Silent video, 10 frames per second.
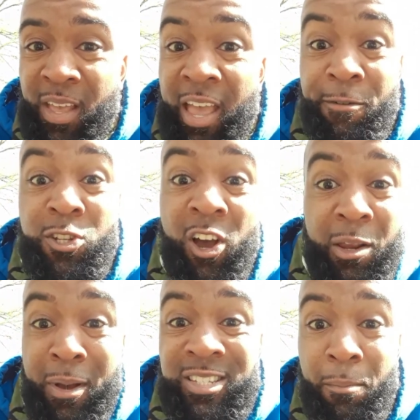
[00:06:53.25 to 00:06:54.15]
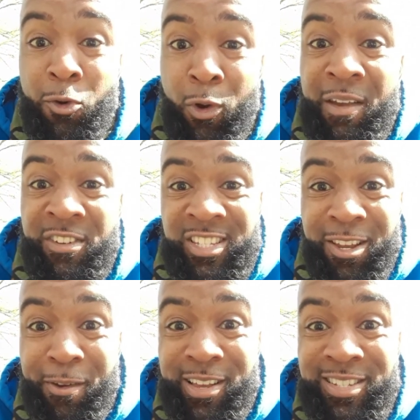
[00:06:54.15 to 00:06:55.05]
if you're talking about something grave and
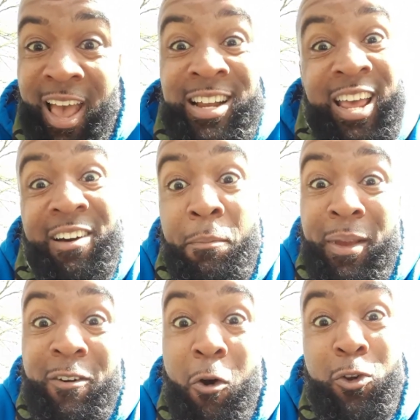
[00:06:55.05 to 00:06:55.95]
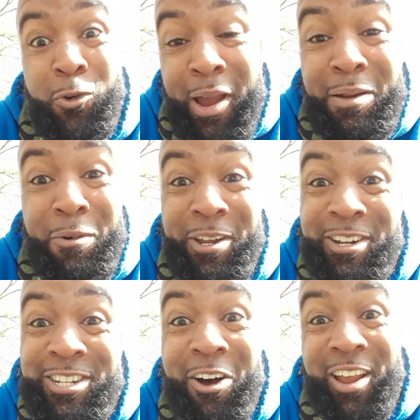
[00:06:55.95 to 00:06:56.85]
serious to have a big old grin when you're
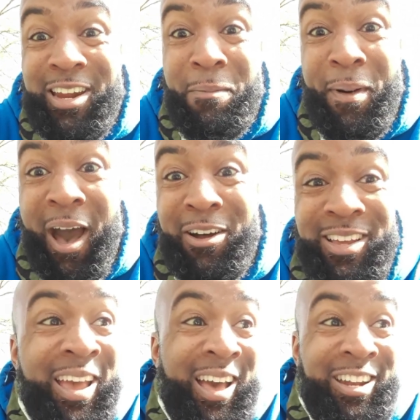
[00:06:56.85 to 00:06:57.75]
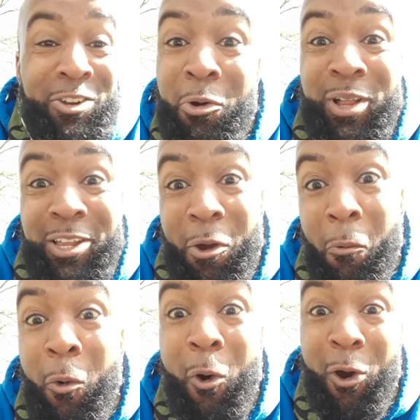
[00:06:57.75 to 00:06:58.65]
talking about nuclear
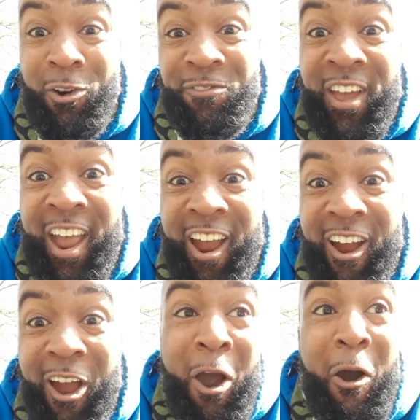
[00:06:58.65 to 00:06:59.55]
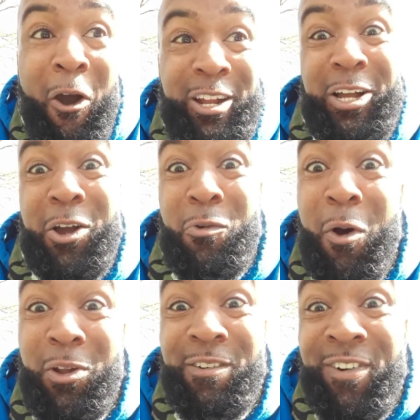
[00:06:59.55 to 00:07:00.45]
warfare or the
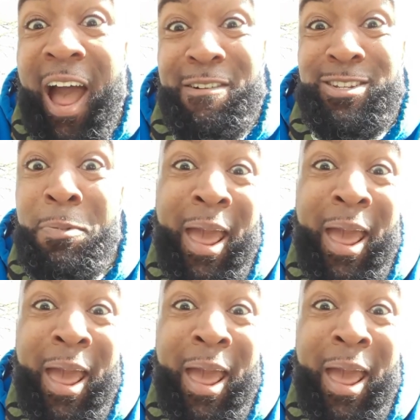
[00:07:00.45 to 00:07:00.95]
coronavirus